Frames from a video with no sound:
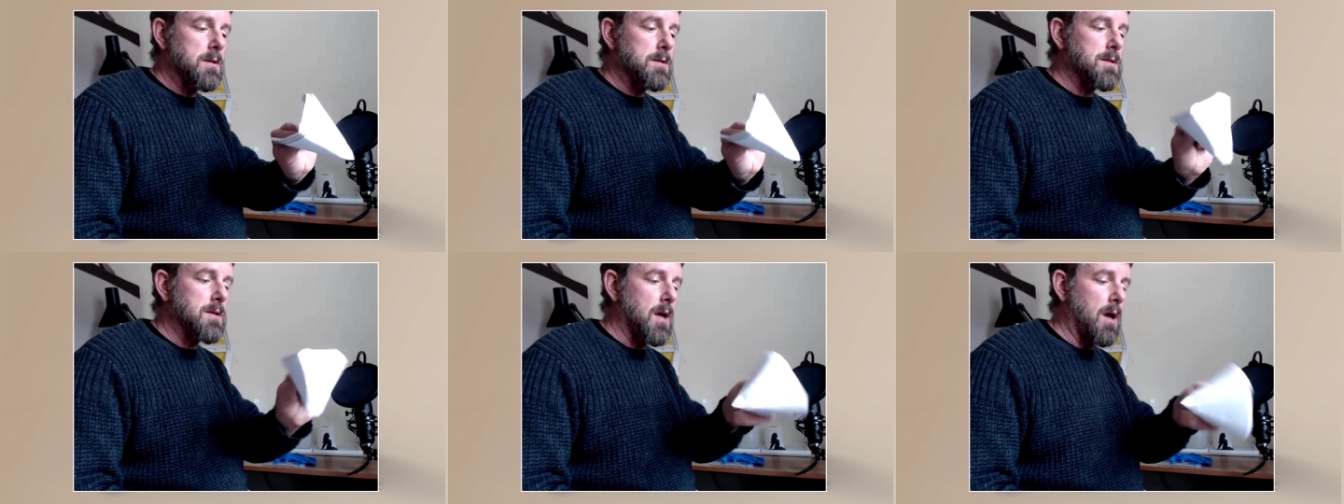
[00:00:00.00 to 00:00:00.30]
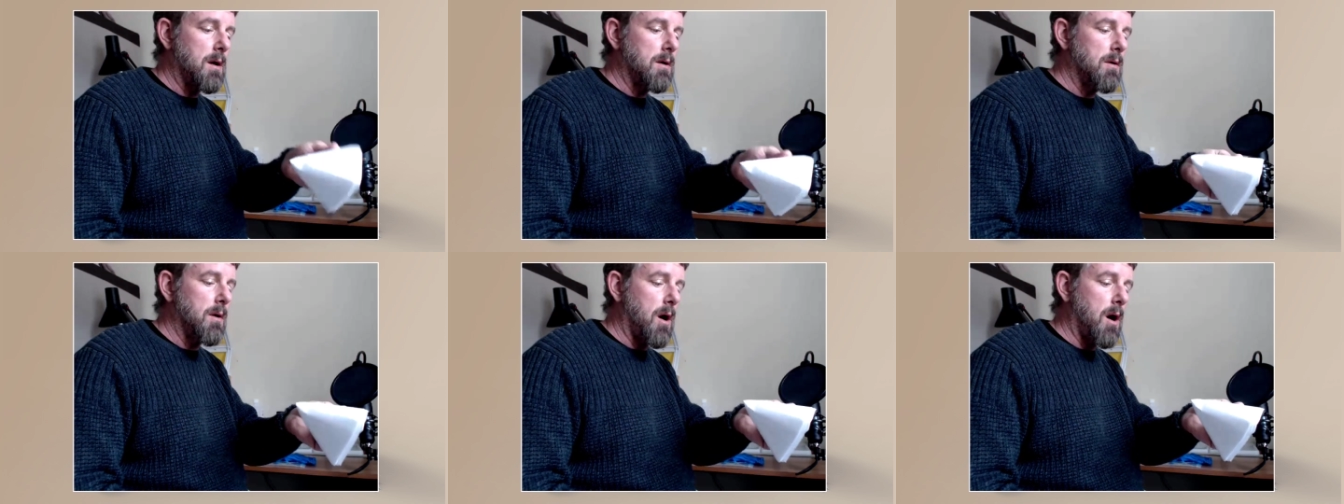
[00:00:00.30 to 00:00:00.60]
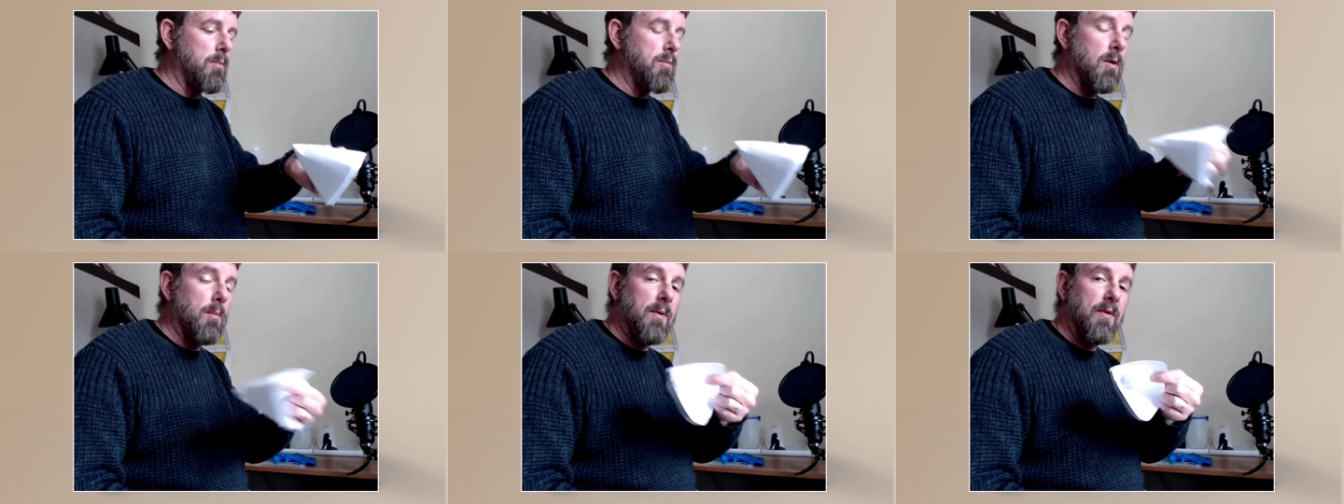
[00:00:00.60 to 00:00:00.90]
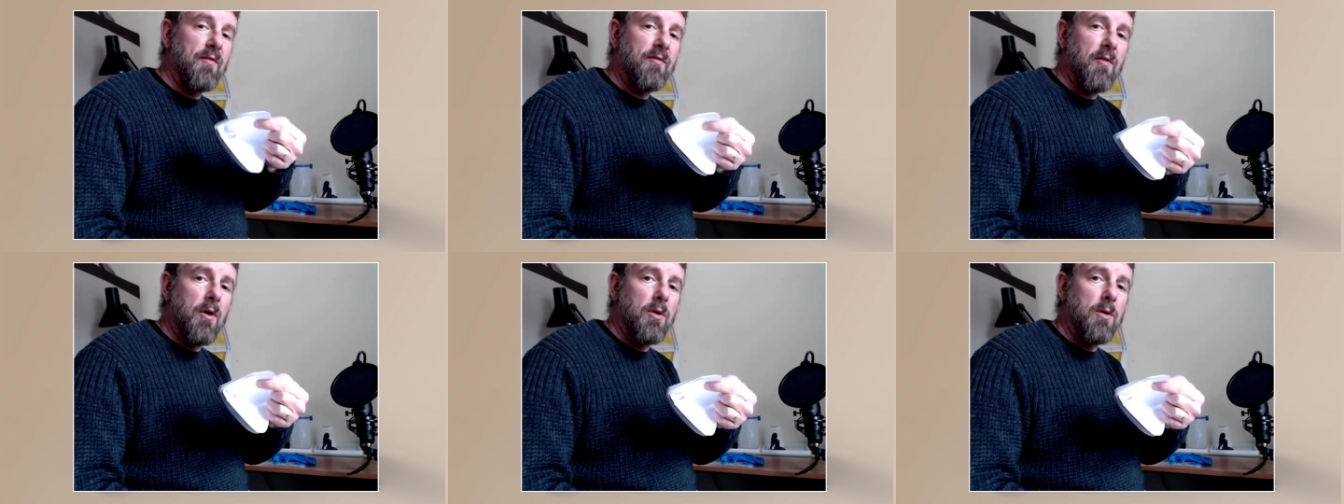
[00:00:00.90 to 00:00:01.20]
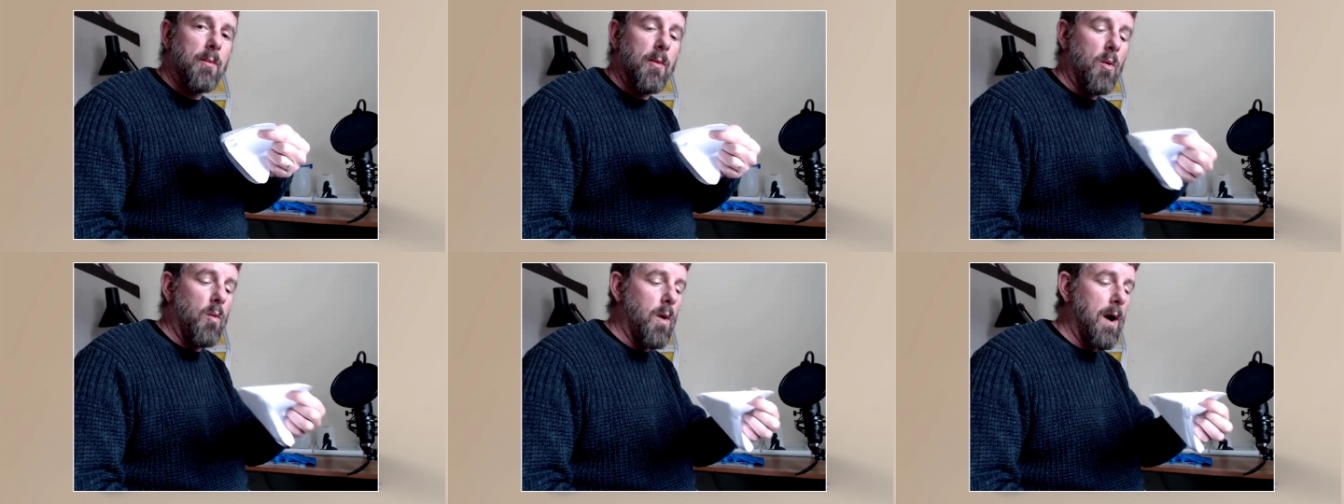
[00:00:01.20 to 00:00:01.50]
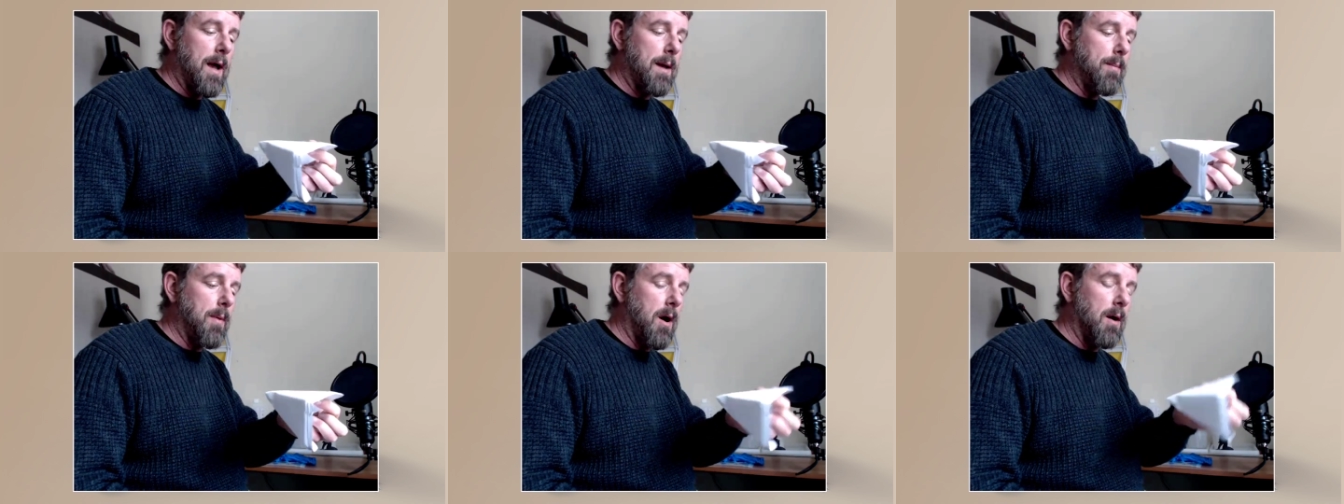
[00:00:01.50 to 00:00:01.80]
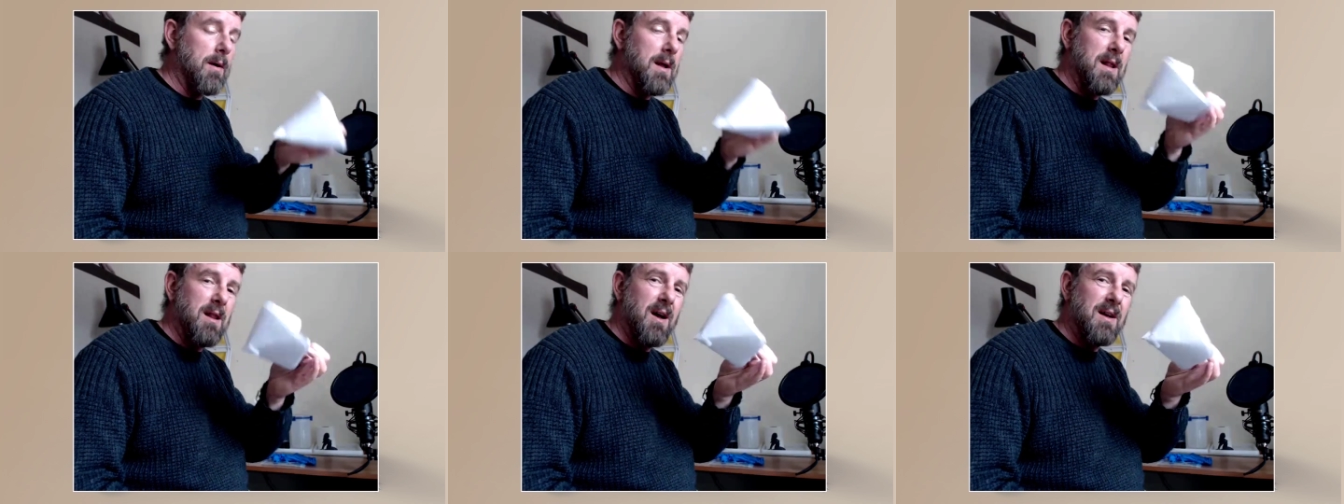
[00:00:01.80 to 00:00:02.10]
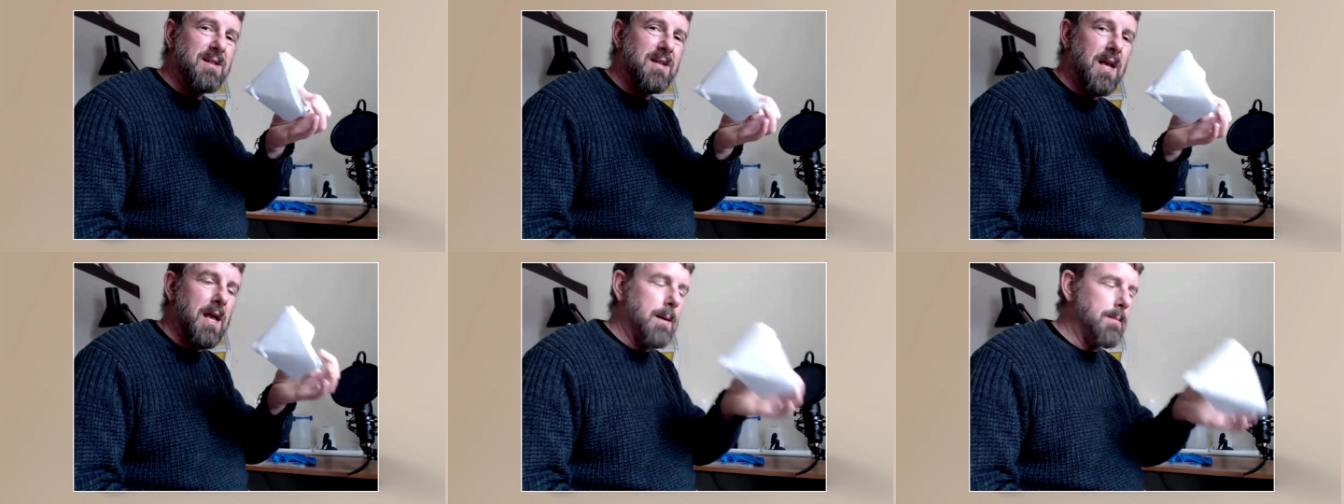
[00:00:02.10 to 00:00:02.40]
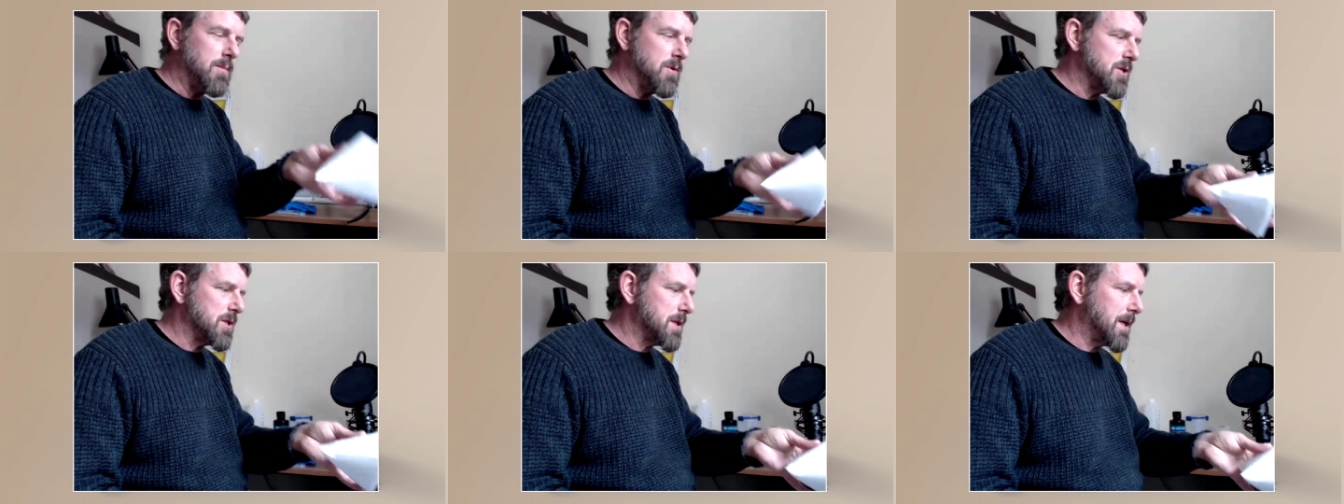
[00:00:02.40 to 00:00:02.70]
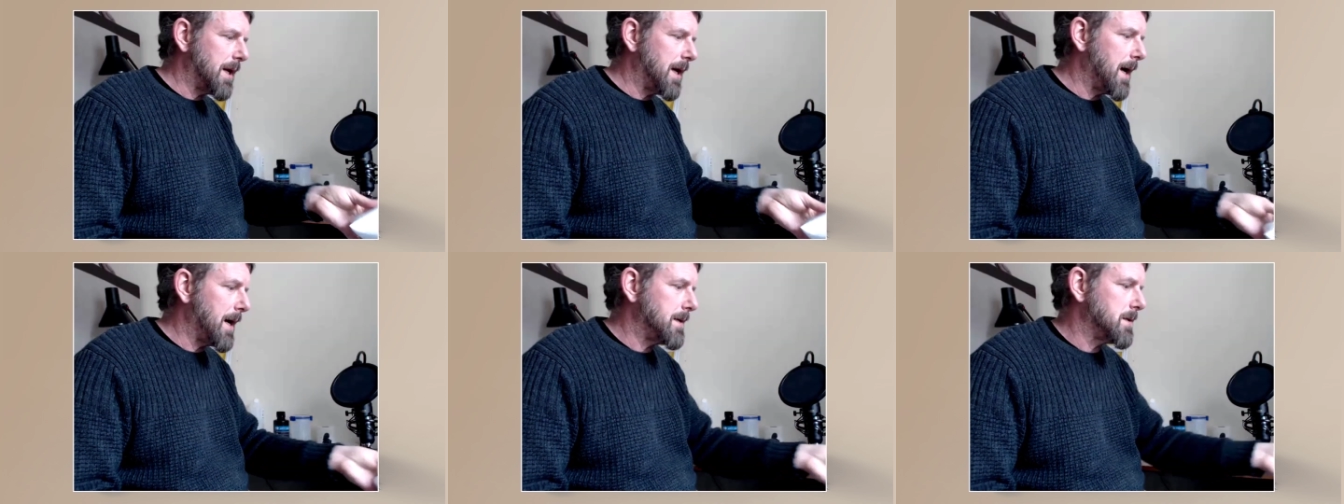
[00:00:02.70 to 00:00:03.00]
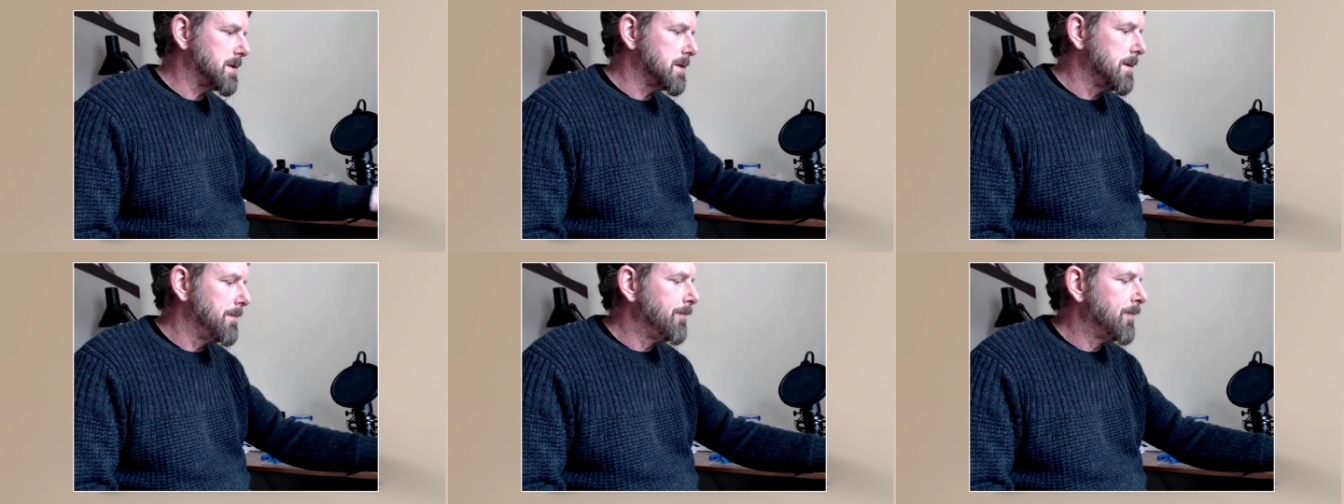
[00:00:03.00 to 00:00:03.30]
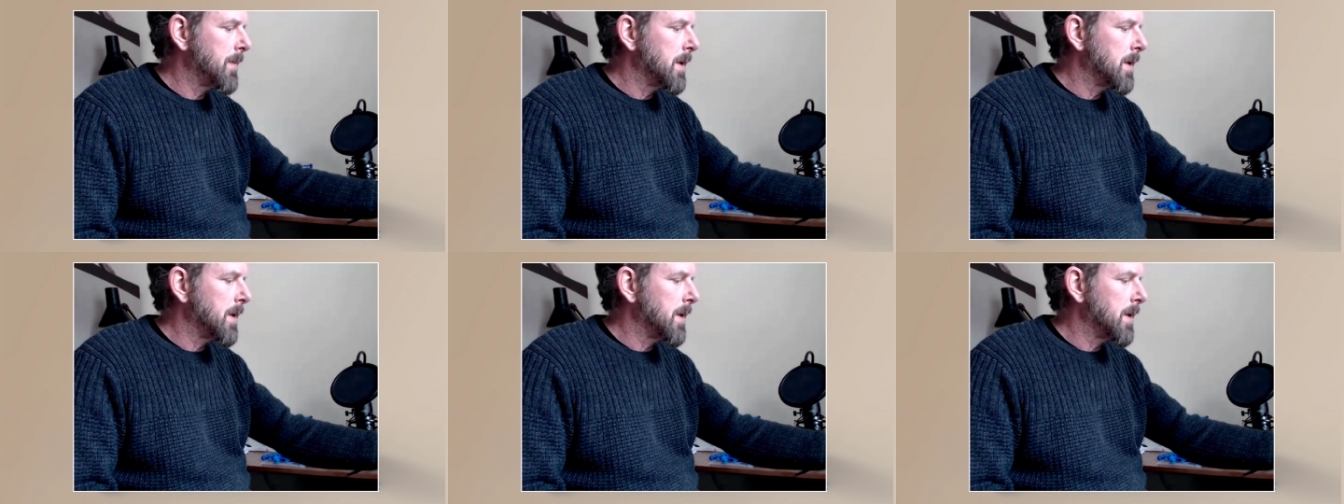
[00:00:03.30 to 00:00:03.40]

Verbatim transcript: so I'll probably throw them away, but I like to keep them just in case.